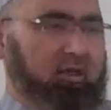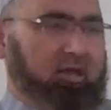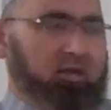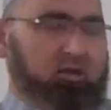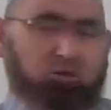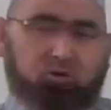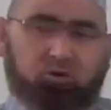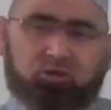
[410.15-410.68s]
he
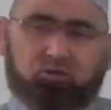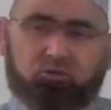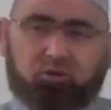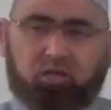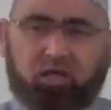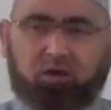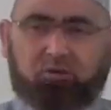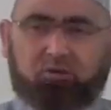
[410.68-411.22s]
took
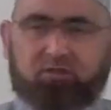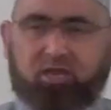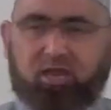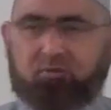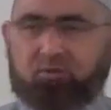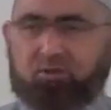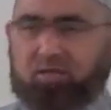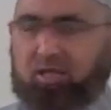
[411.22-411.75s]
Rasulullah
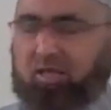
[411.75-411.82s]
outside Medina,